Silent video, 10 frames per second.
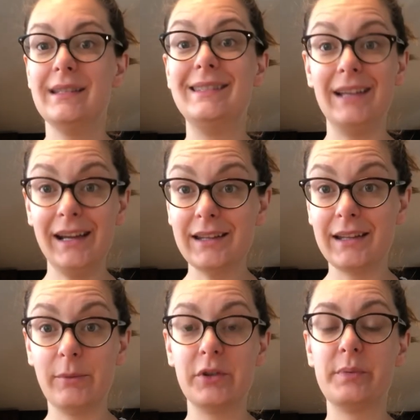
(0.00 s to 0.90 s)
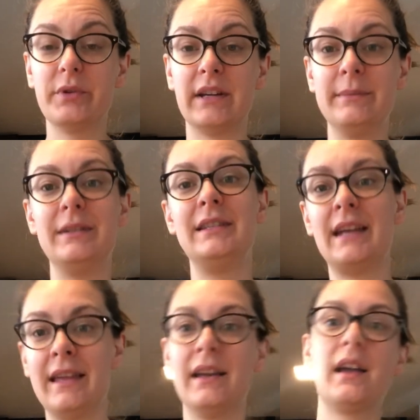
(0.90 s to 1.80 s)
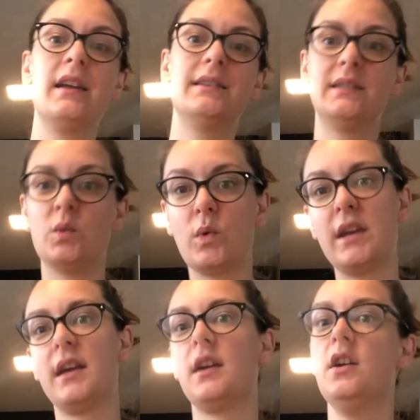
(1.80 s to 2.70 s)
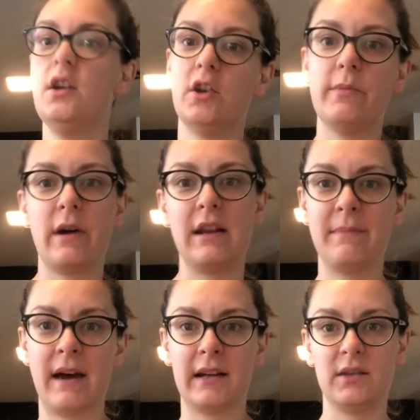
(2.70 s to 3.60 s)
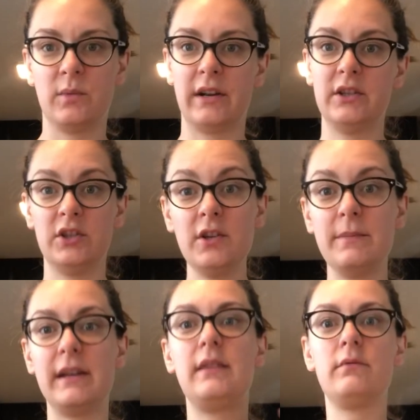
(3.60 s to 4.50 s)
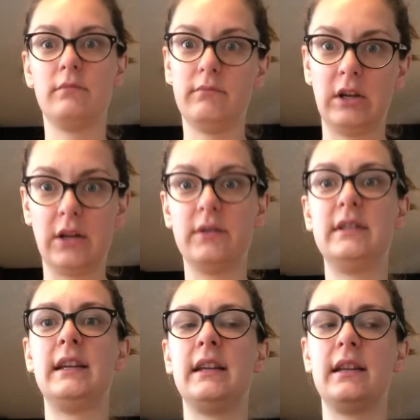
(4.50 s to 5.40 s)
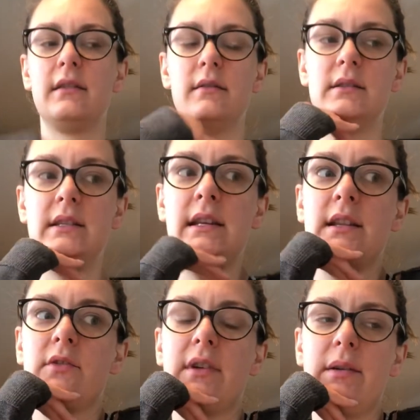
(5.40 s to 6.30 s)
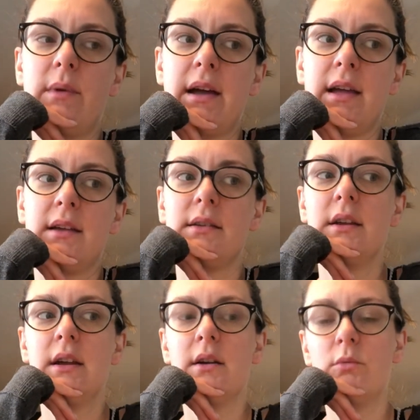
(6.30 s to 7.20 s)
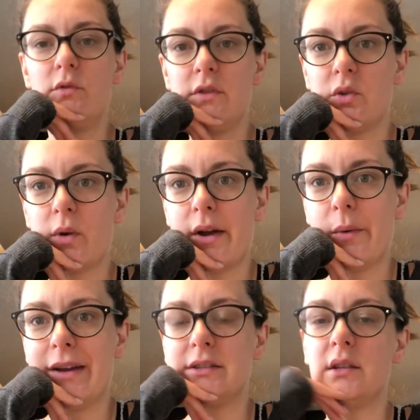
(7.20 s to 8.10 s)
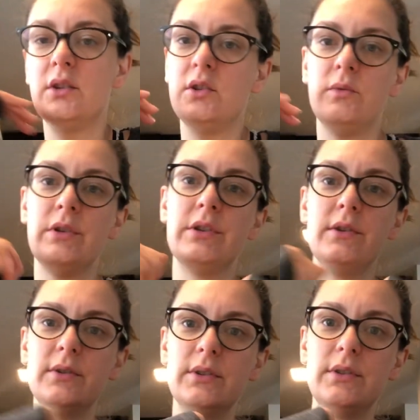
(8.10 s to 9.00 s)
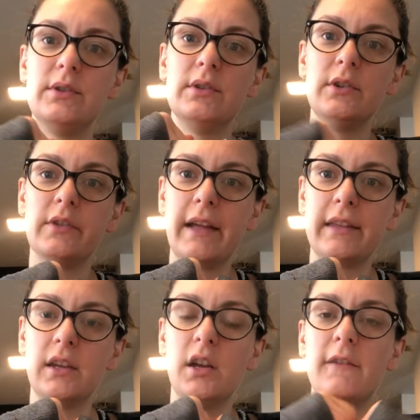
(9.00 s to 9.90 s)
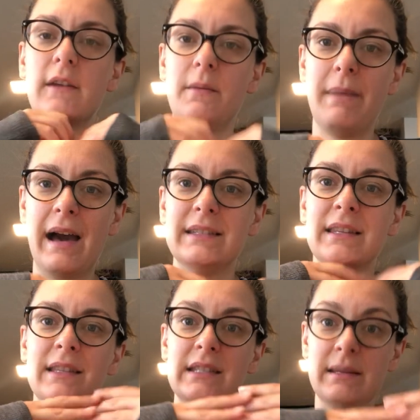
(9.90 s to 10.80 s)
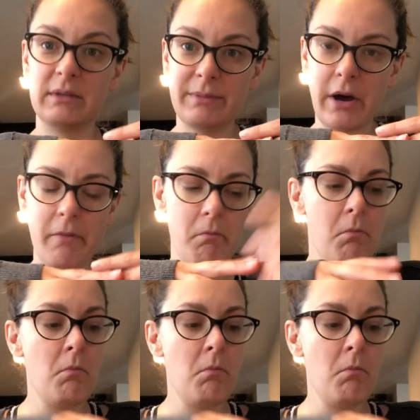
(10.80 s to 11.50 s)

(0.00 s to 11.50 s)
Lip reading: daily, multiple times a day, that kind of swing your body back to where it should be, standing the right way and moving the right way so that you reduce your likelihood of impacting the same spot.